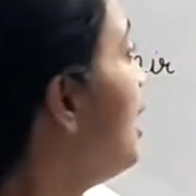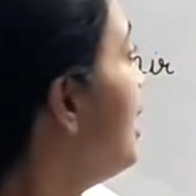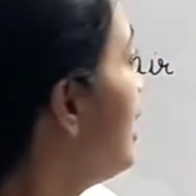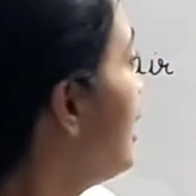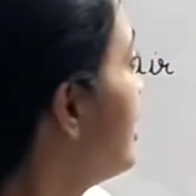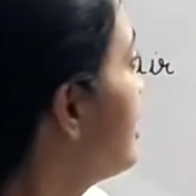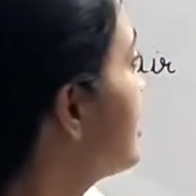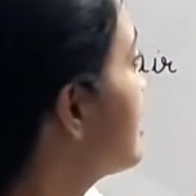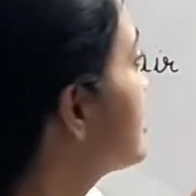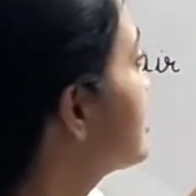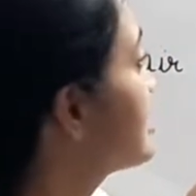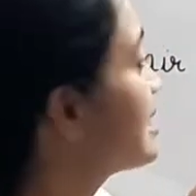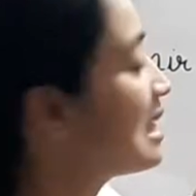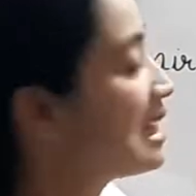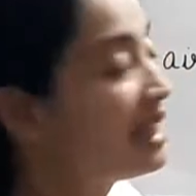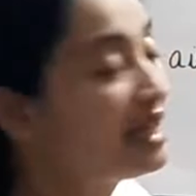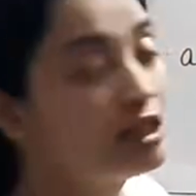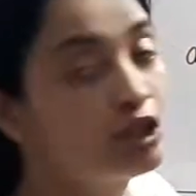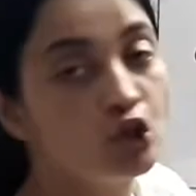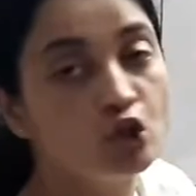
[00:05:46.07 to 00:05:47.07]
It is
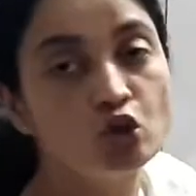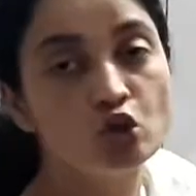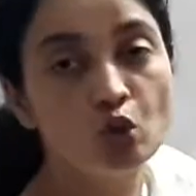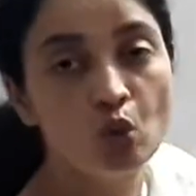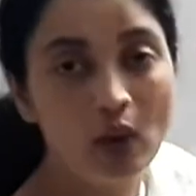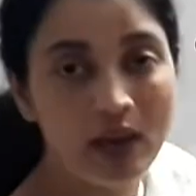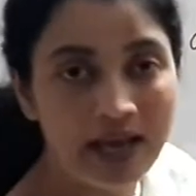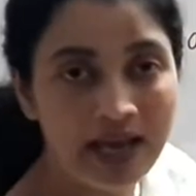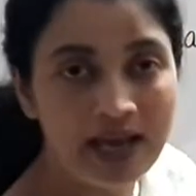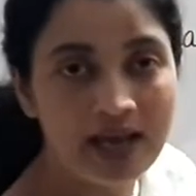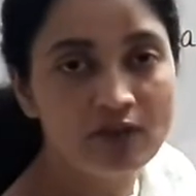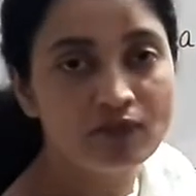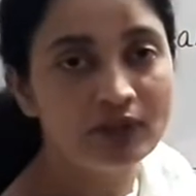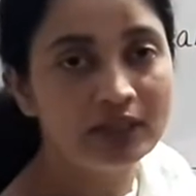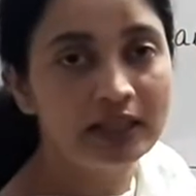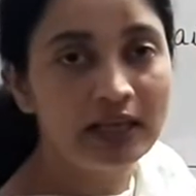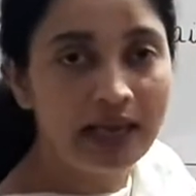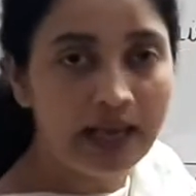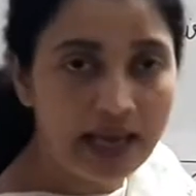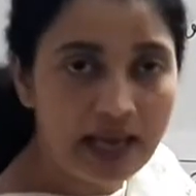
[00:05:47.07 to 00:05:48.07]
C due to air. When
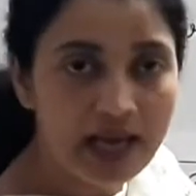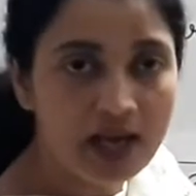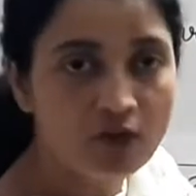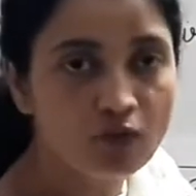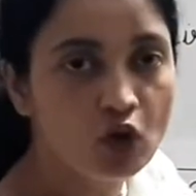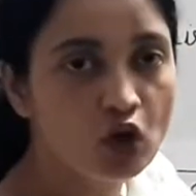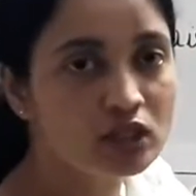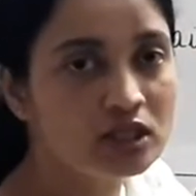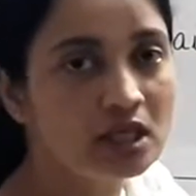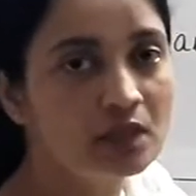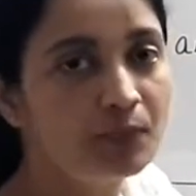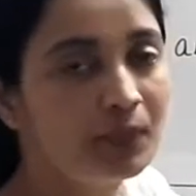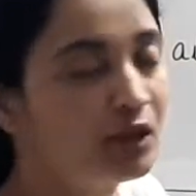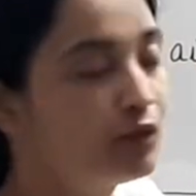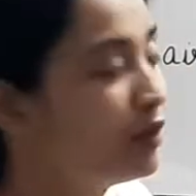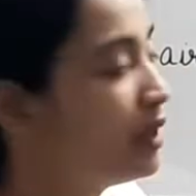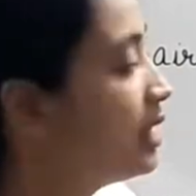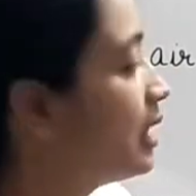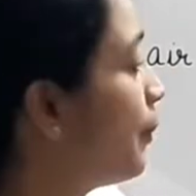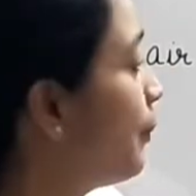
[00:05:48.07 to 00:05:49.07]
the air was in
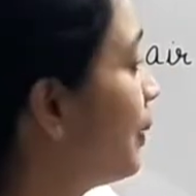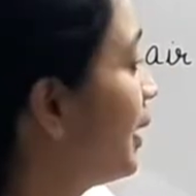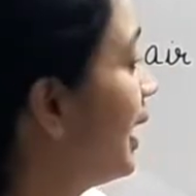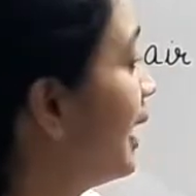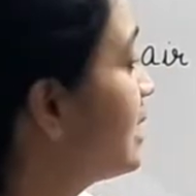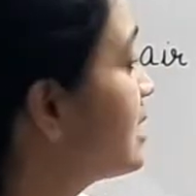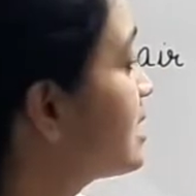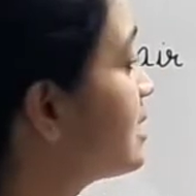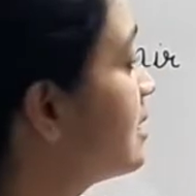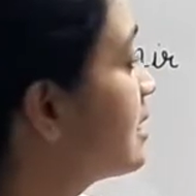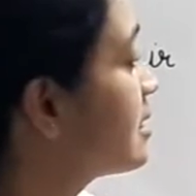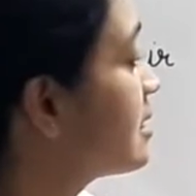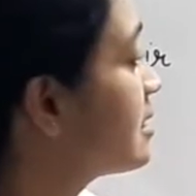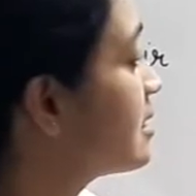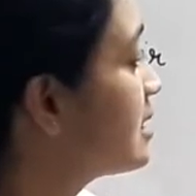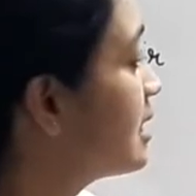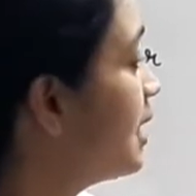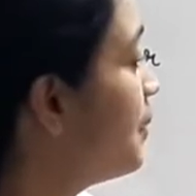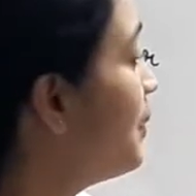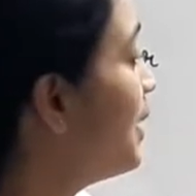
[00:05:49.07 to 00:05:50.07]
between the plates, this is
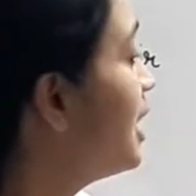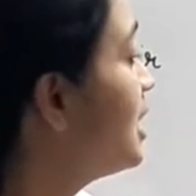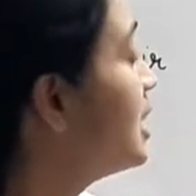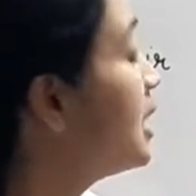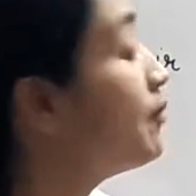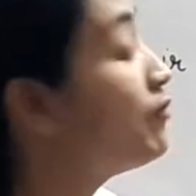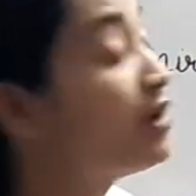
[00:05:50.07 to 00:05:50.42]
C medium.